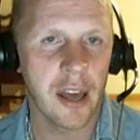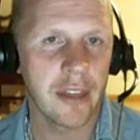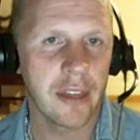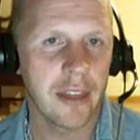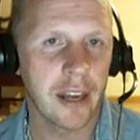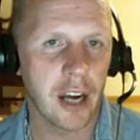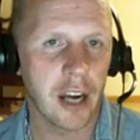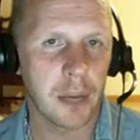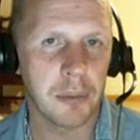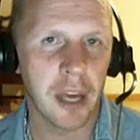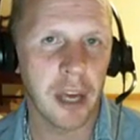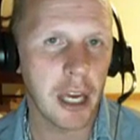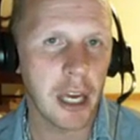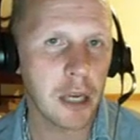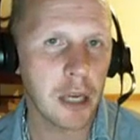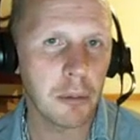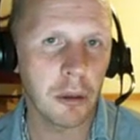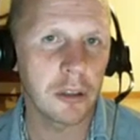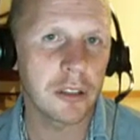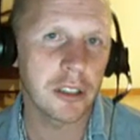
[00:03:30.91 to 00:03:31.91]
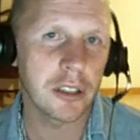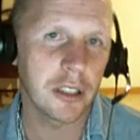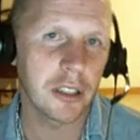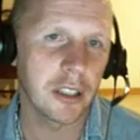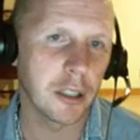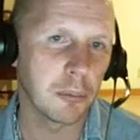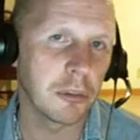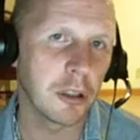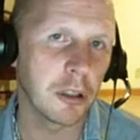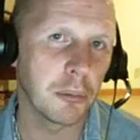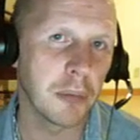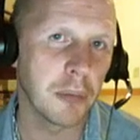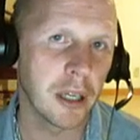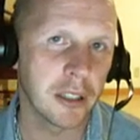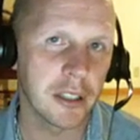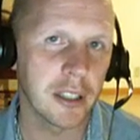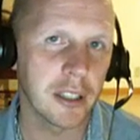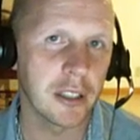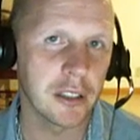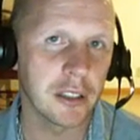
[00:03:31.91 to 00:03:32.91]
that I'm able to
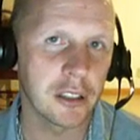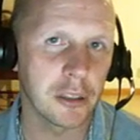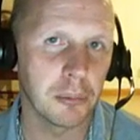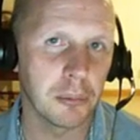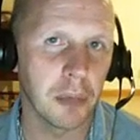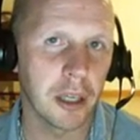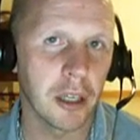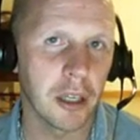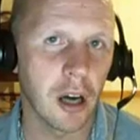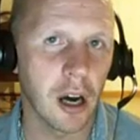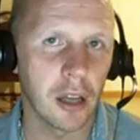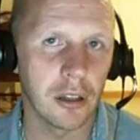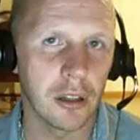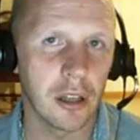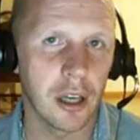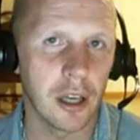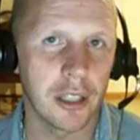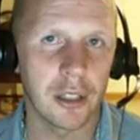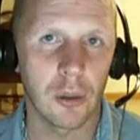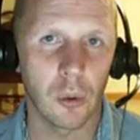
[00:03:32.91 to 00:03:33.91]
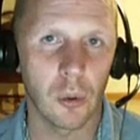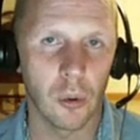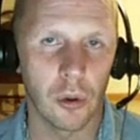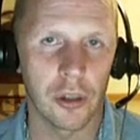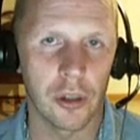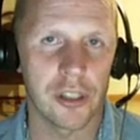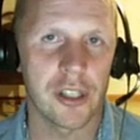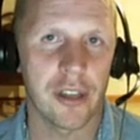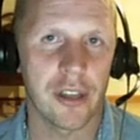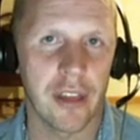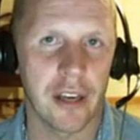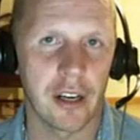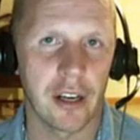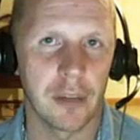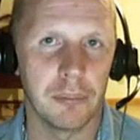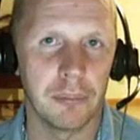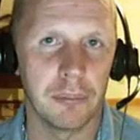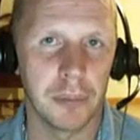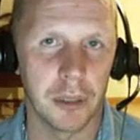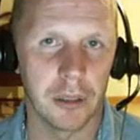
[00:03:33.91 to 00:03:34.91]
implement into my online course that
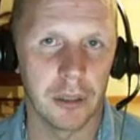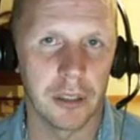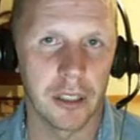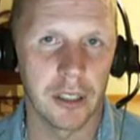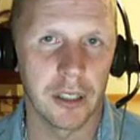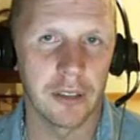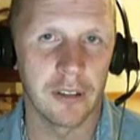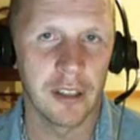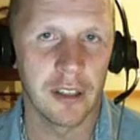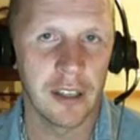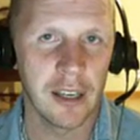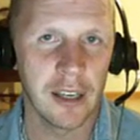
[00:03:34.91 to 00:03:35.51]
I'm building,